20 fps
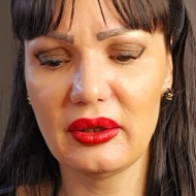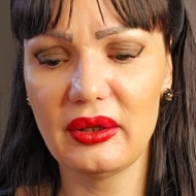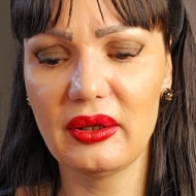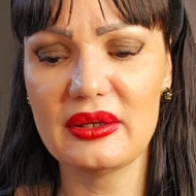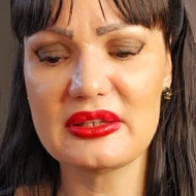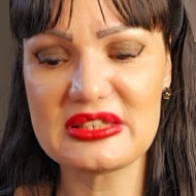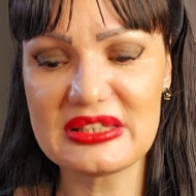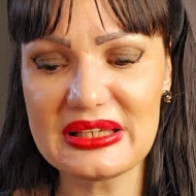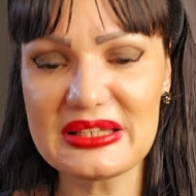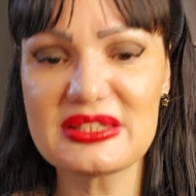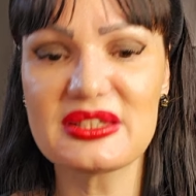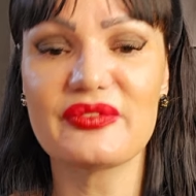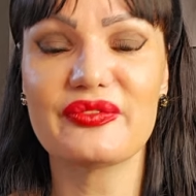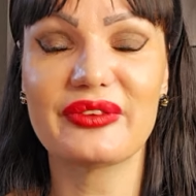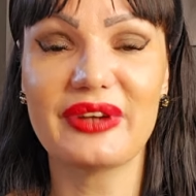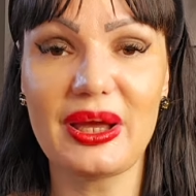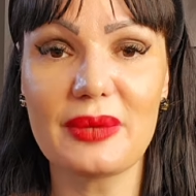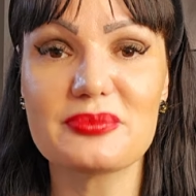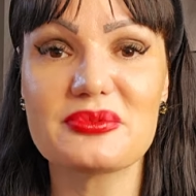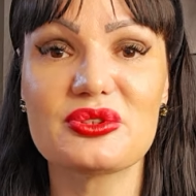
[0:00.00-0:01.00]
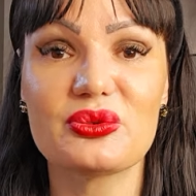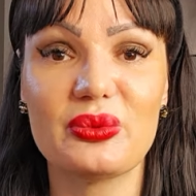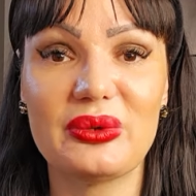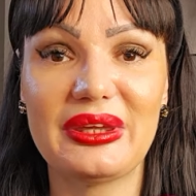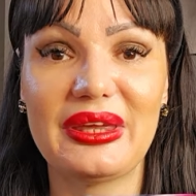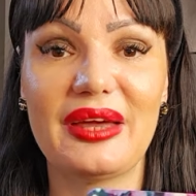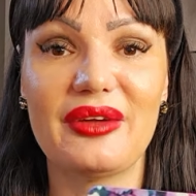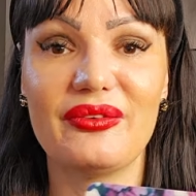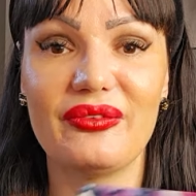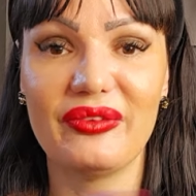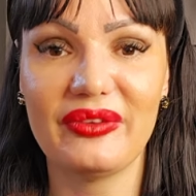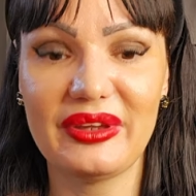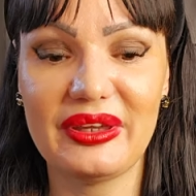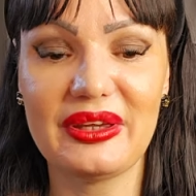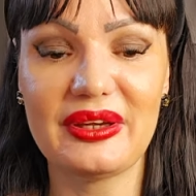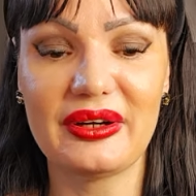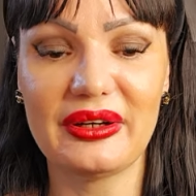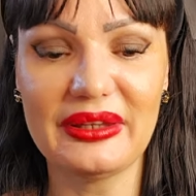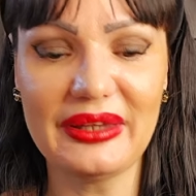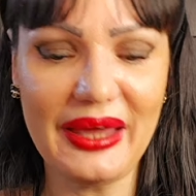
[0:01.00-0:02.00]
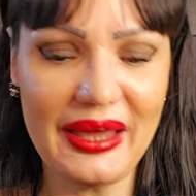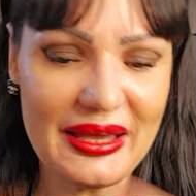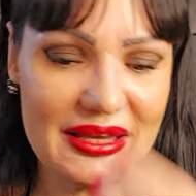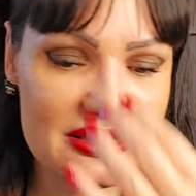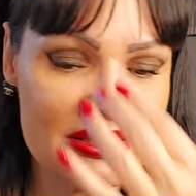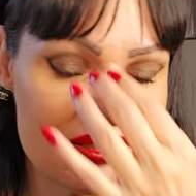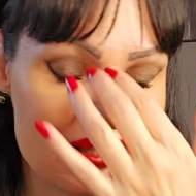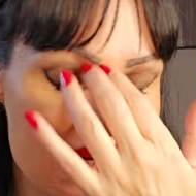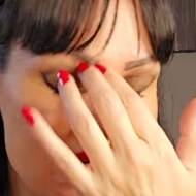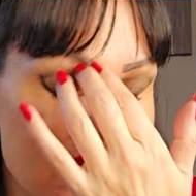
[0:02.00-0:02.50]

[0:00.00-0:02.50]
Six of Cups we have here. Yes, they are